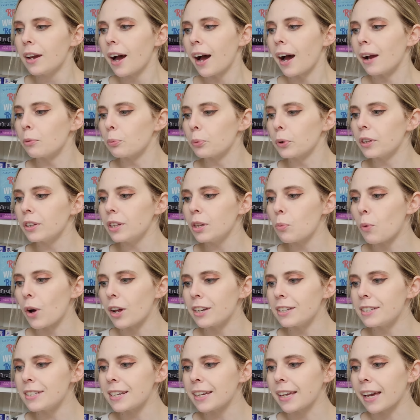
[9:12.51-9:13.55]
I really
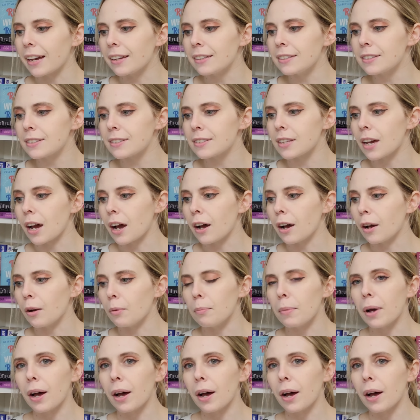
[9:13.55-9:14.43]
wanted to get some